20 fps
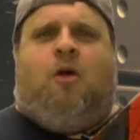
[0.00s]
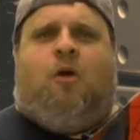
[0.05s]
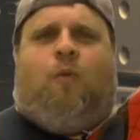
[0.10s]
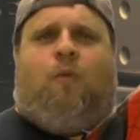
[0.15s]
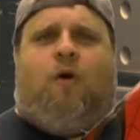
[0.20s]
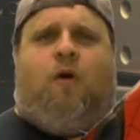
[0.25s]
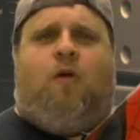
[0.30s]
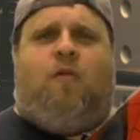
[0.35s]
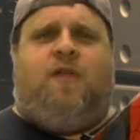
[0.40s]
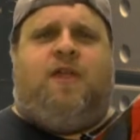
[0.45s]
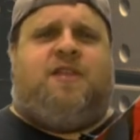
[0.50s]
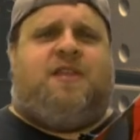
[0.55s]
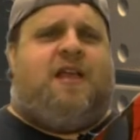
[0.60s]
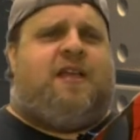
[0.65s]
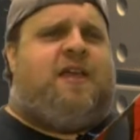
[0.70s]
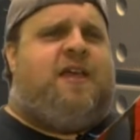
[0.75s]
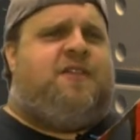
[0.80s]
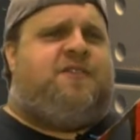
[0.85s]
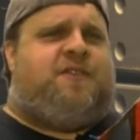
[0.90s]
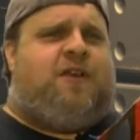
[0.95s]
Where only
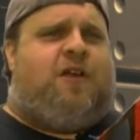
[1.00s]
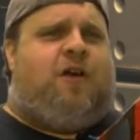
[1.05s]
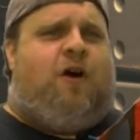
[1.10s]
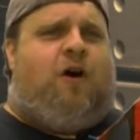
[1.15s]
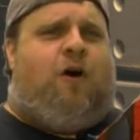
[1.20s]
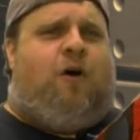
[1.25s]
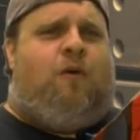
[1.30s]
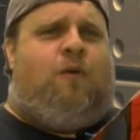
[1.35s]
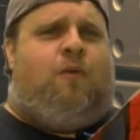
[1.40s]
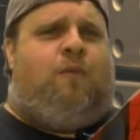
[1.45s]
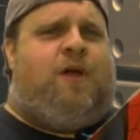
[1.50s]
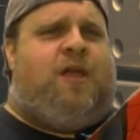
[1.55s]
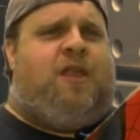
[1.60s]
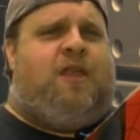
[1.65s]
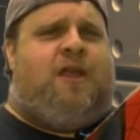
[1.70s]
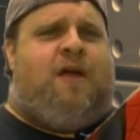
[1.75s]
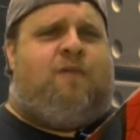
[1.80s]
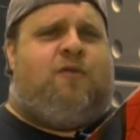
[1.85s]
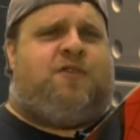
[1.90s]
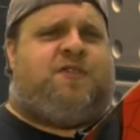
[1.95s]
decades ago, we
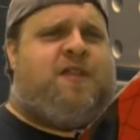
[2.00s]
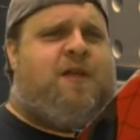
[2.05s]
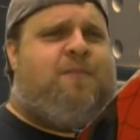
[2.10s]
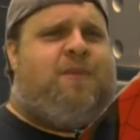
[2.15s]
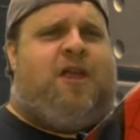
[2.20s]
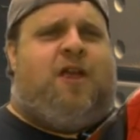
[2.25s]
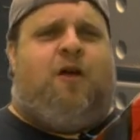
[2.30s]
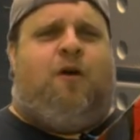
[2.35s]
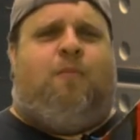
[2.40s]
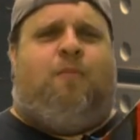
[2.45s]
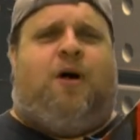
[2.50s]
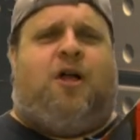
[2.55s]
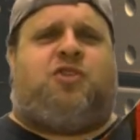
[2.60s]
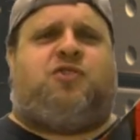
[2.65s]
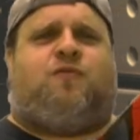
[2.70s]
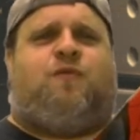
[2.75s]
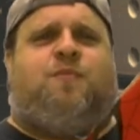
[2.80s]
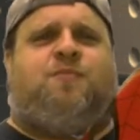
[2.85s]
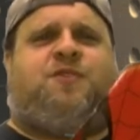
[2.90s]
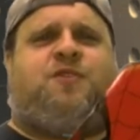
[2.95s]
never seemed to hear
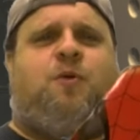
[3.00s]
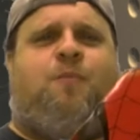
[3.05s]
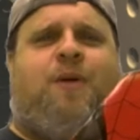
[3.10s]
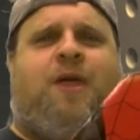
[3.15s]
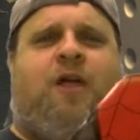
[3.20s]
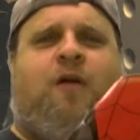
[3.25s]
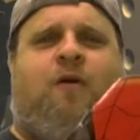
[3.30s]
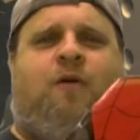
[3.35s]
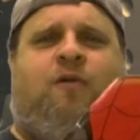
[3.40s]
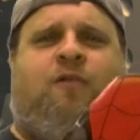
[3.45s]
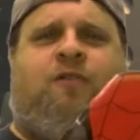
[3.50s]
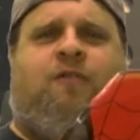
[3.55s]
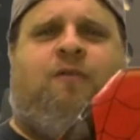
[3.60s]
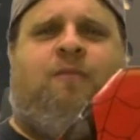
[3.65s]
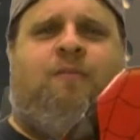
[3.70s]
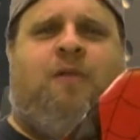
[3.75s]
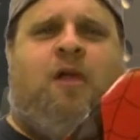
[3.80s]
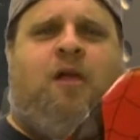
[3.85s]
much from superheroes,